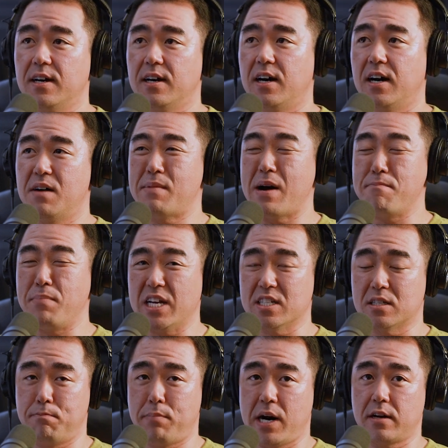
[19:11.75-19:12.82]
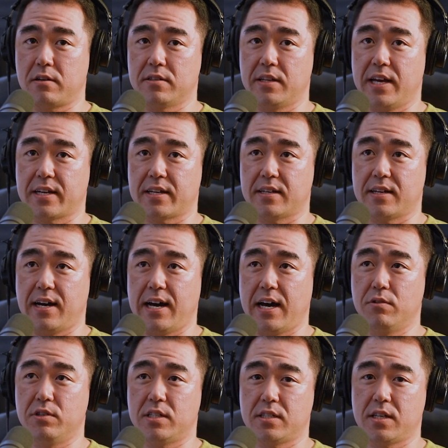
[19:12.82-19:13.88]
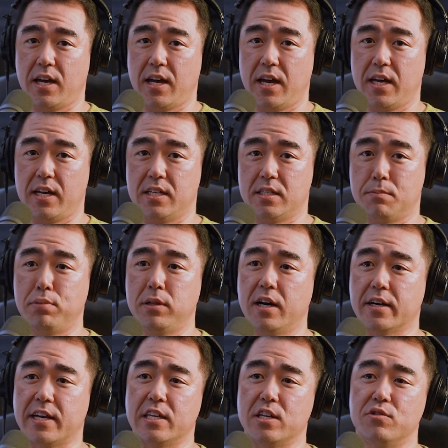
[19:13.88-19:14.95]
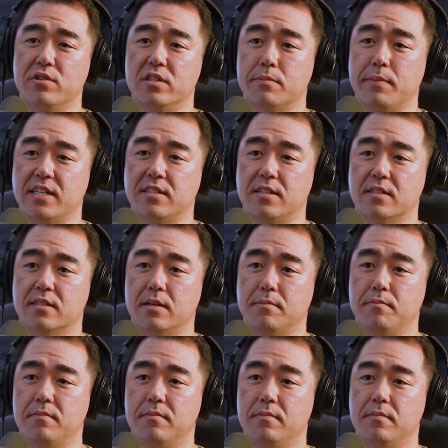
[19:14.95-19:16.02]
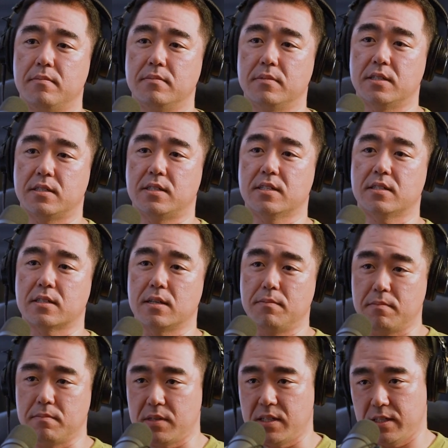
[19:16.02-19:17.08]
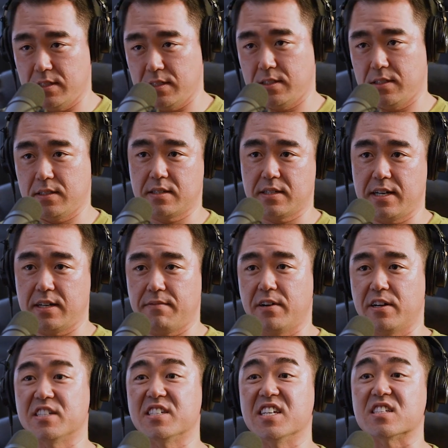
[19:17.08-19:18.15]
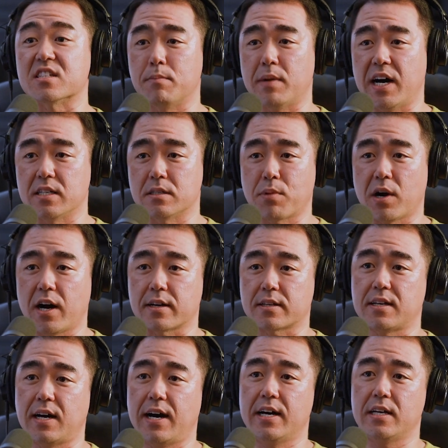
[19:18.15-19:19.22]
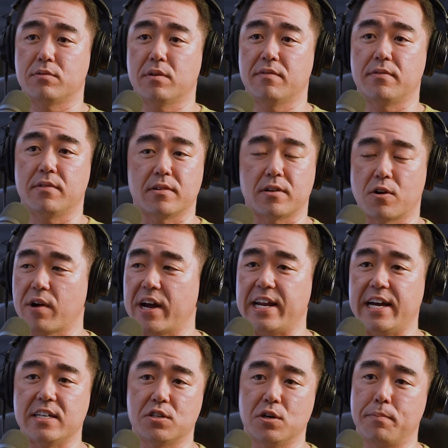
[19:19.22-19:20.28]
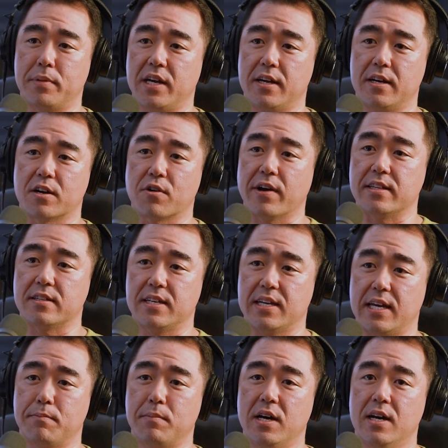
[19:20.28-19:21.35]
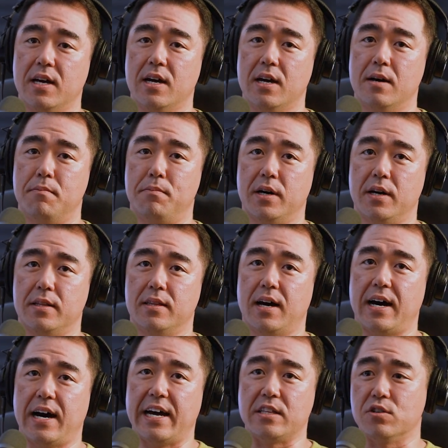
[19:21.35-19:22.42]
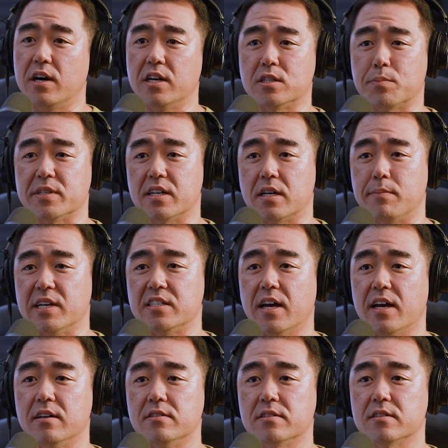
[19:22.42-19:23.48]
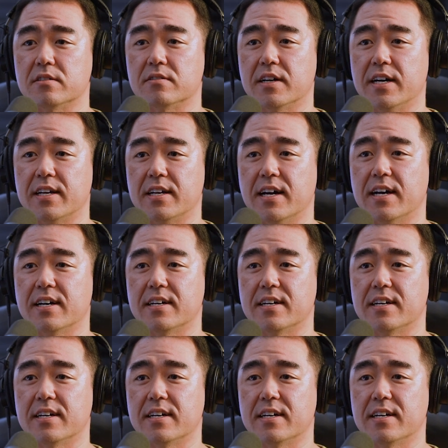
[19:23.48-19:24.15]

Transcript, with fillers: uh, my biggest bottleneck i would say is plugging you into my system the system is you know very systemized, productized. We have a great SOP and a great team, but I do 100% of my sales. Right,